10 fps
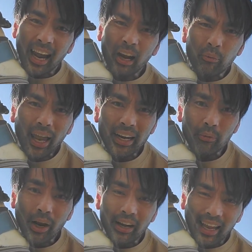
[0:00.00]
I read
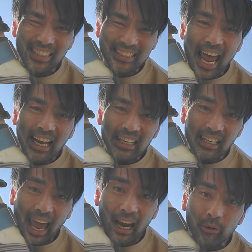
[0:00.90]
it right
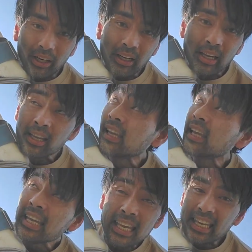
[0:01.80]
exactly, accurate.
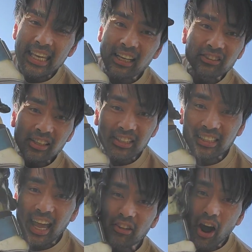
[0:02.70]
He has not
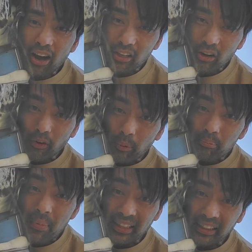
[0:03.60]
seen that dog in over
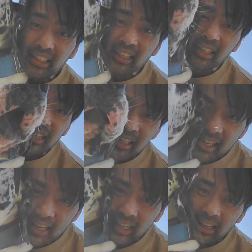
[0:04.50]
a month.
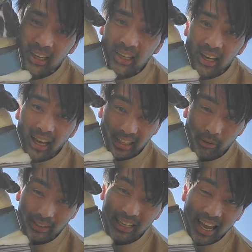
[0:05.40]
And
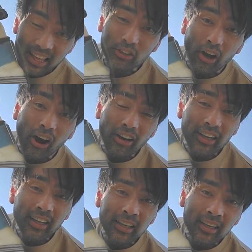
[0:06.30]
then there was another
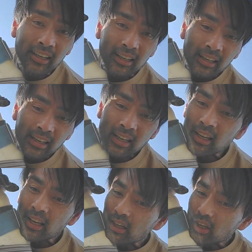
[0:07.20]
dog.
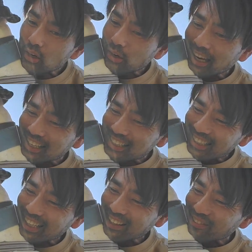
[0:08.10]
You're okay,
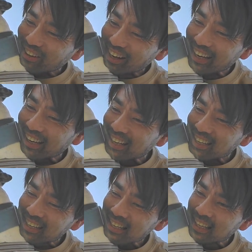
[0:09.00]
silly boy.
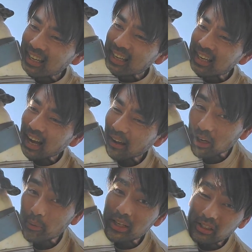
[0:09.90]

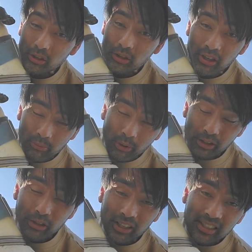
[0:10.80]
I'm gonna
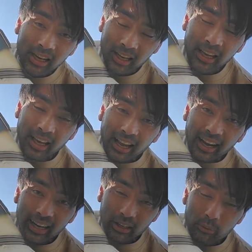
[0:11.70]
redo
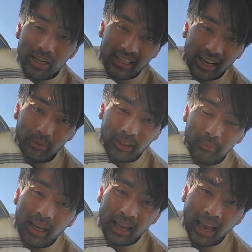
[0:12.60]
a hug, a reset with
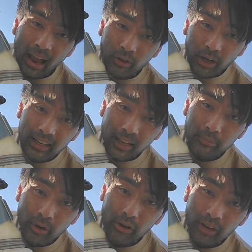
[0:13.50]
him after I
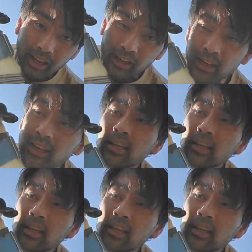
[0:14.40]
let him go again.